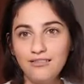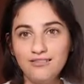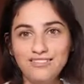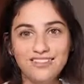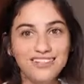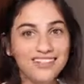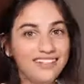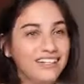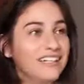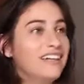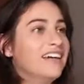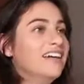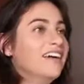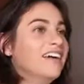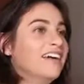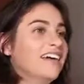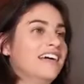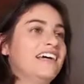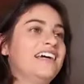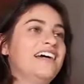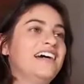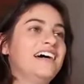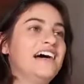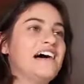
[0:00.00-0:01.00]
oven.
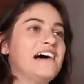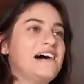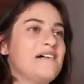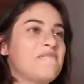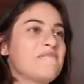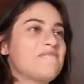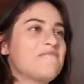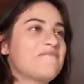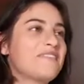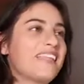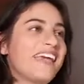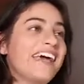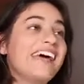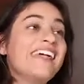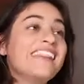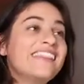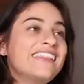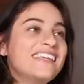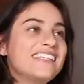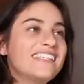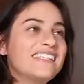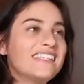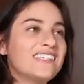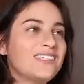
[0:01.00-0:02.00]

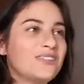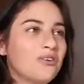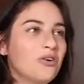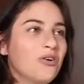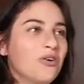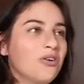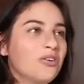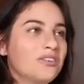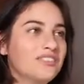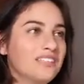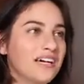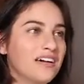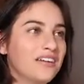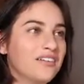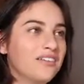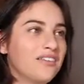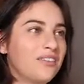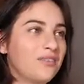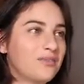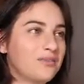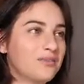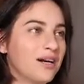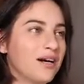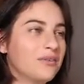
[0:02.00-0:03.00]
And this is all
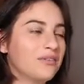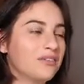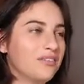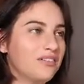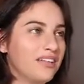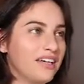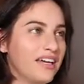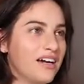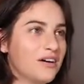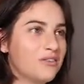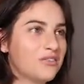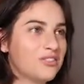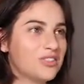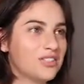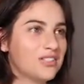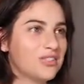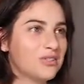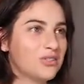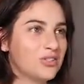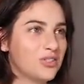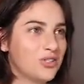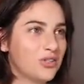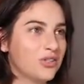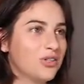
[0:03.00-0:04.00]
done throughout a layout
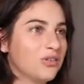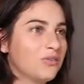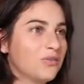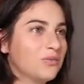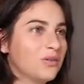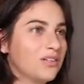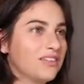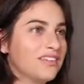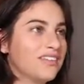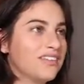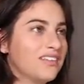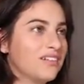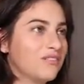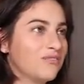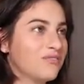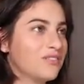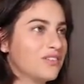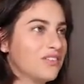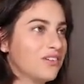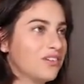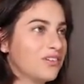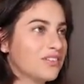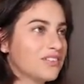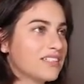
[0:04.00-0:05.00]
just to show you what the
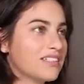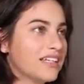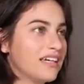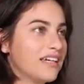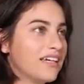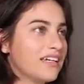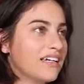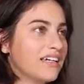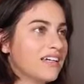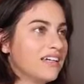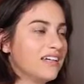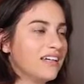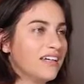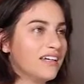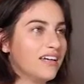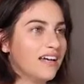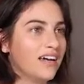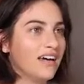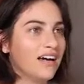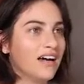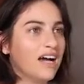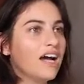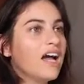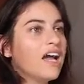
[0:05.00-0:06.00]
different looks like.
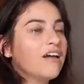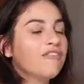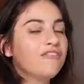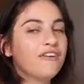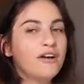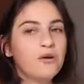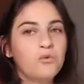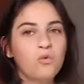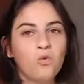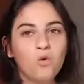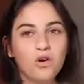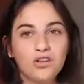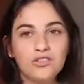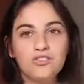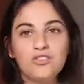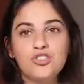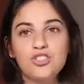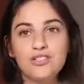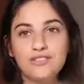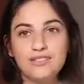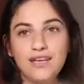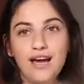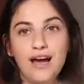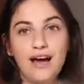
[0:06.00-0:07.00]
If I want to
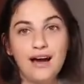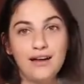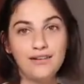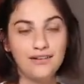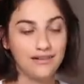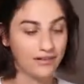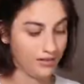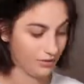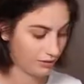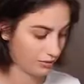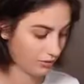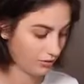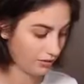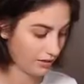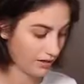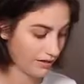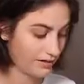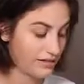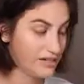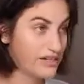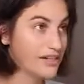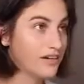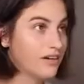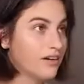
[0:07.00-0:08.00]
just add another
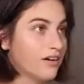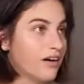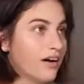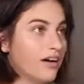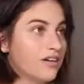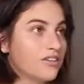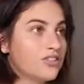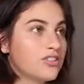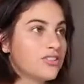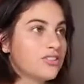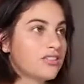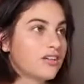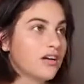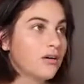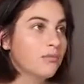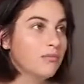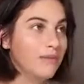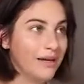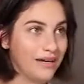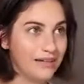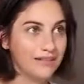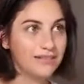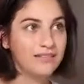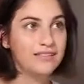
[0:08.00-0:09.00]
line here, I'll just
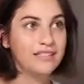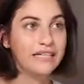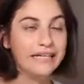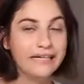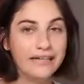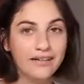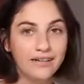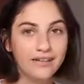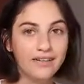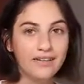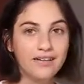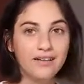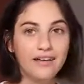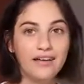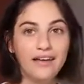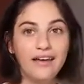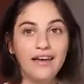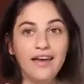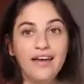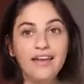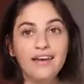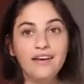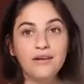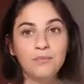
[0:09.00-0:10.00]
Command D
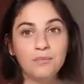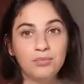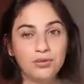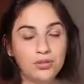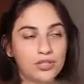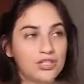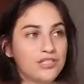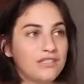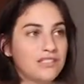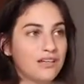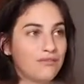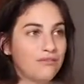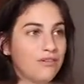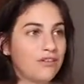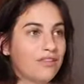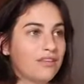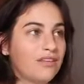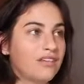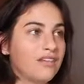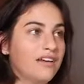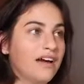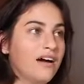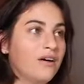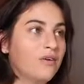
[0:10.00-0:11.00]
and it pushes
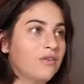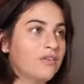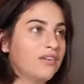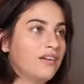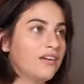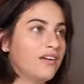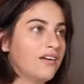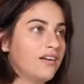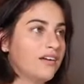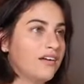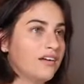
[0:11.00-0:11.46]
everything down.